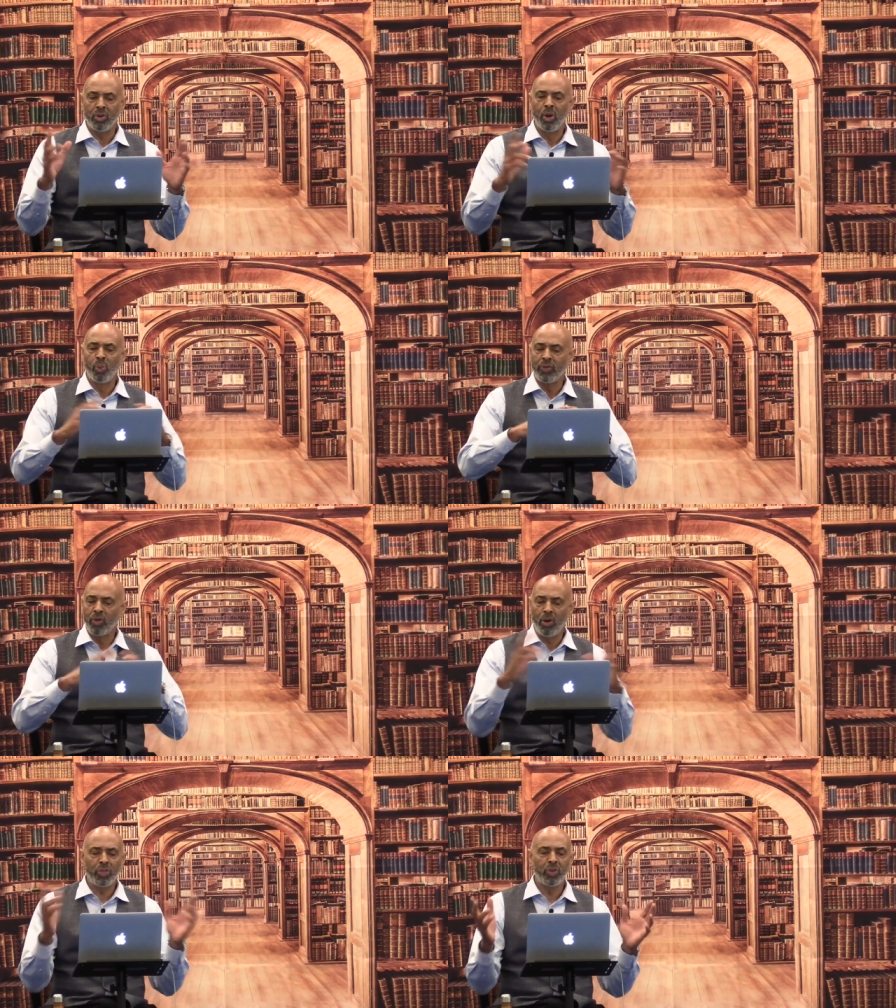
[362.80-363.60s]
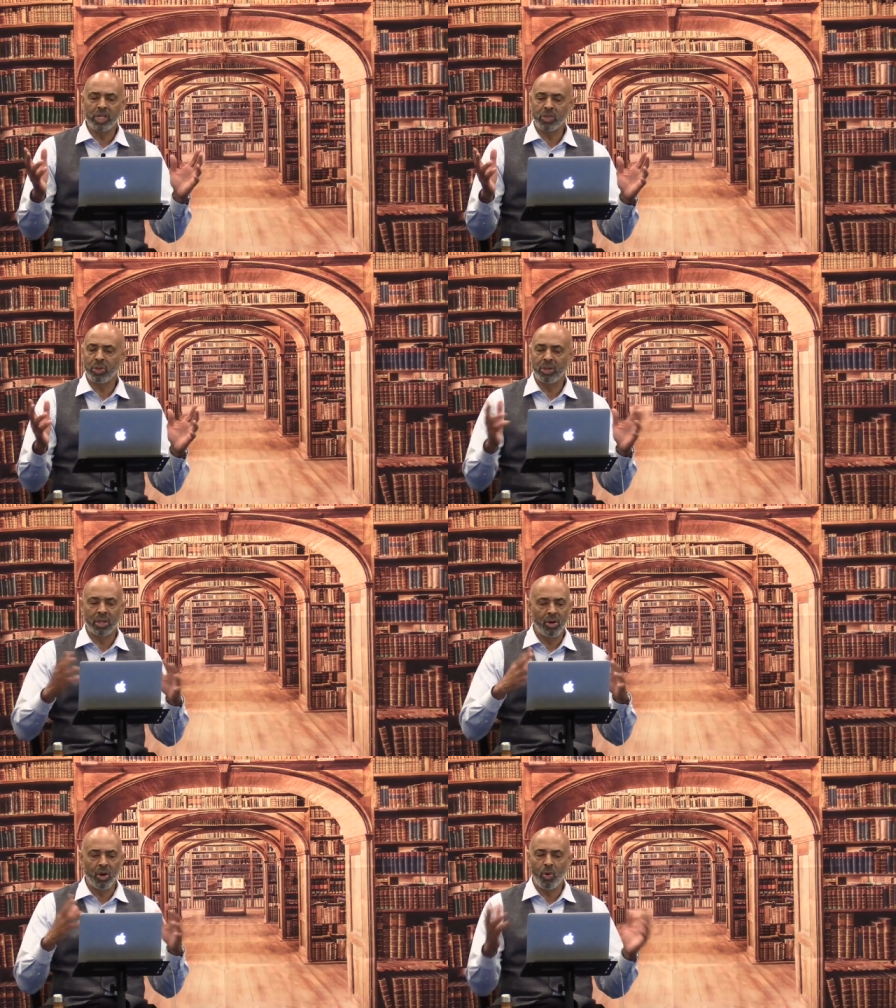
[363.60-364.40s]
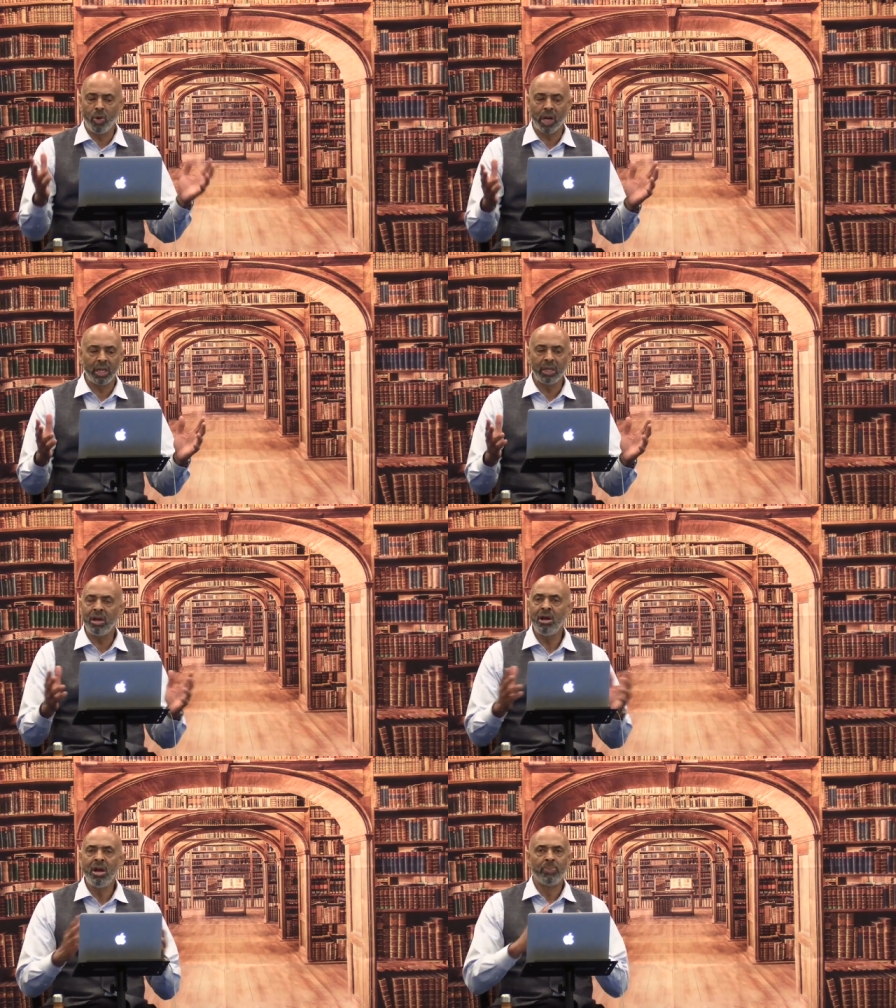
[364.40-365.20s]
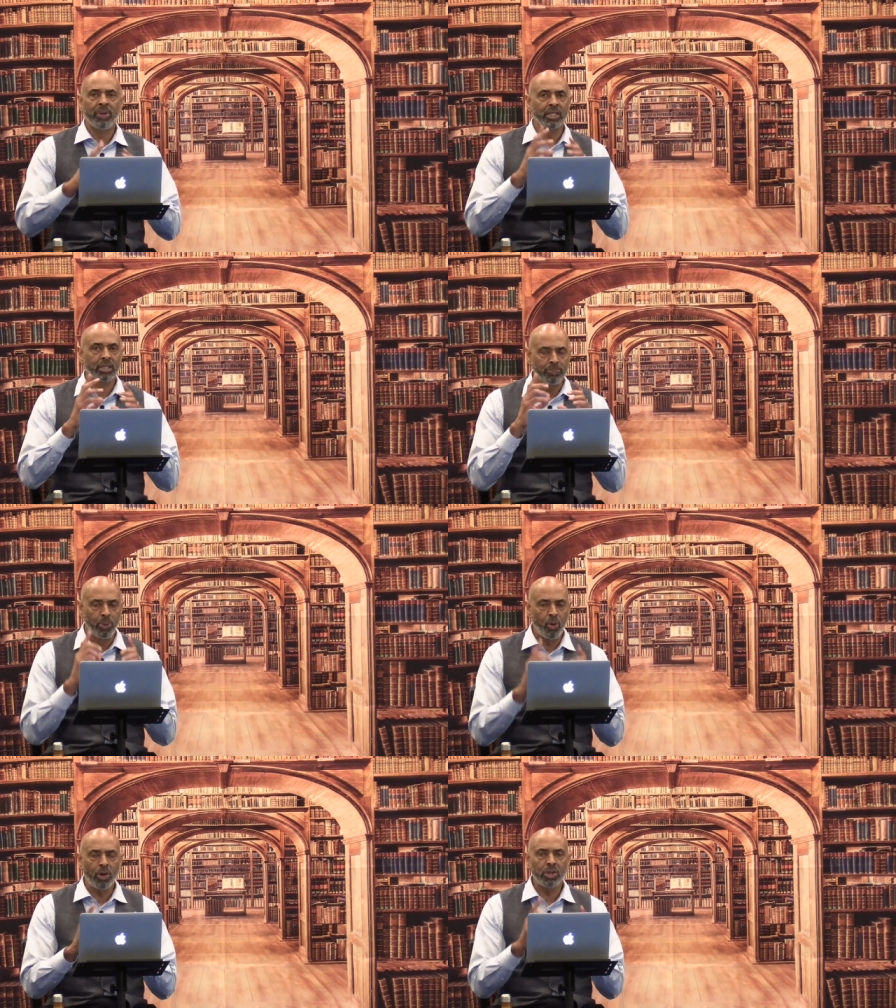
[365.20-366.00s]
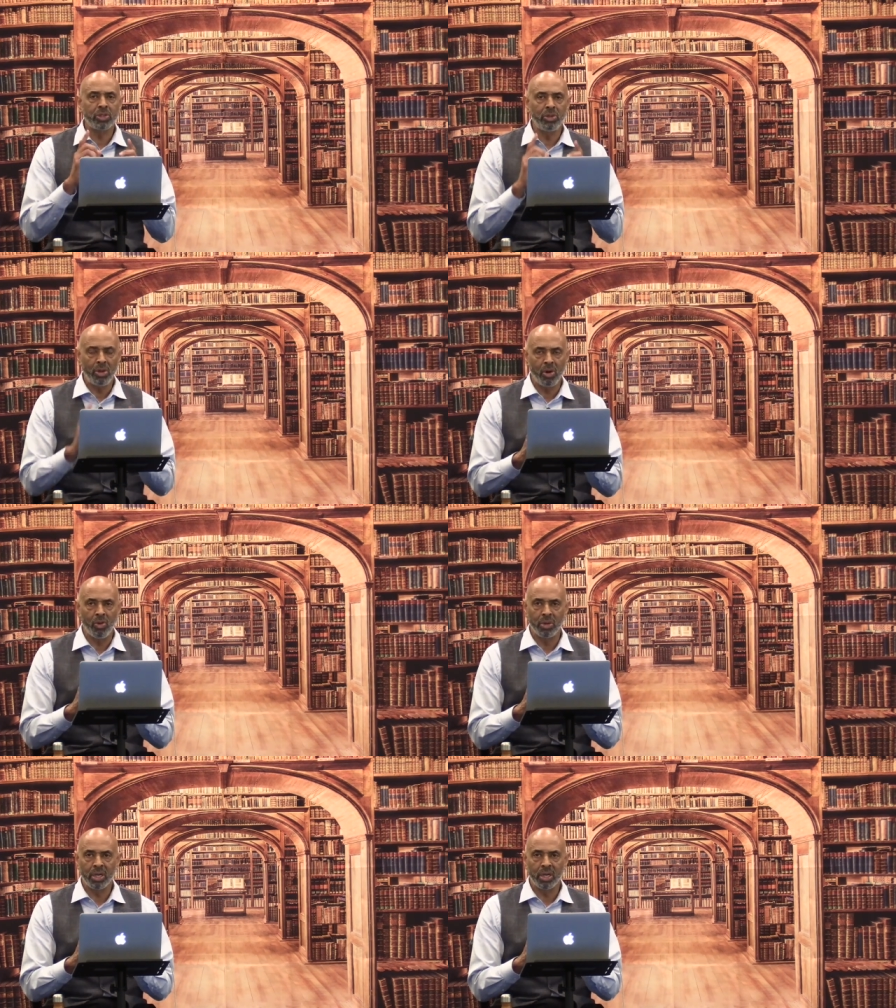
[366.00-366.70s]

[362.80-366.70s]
We've gone through this, we're going to go quickly, but it's important to note.